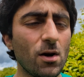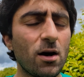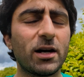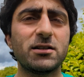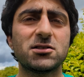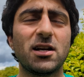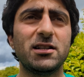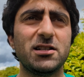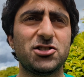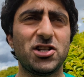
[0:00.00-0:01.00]
Again,
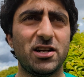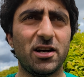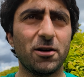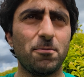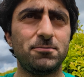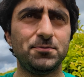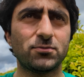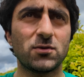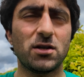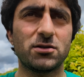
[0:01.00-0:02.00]
slightly acidic,
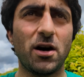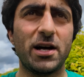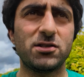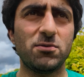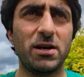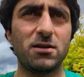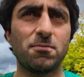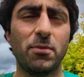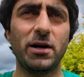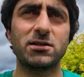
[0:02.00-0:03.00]
so it's not as sweet,
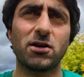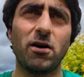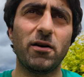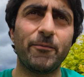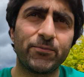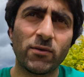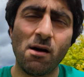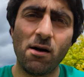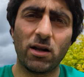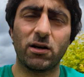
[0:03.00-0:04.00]
but it's got
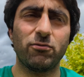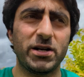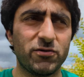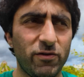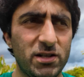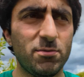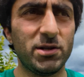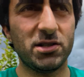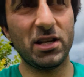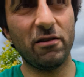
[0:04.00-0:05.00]
like a rich
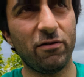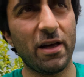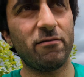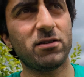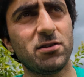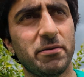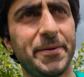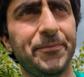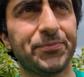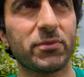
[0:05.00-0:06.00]
vitamin C flavour to it.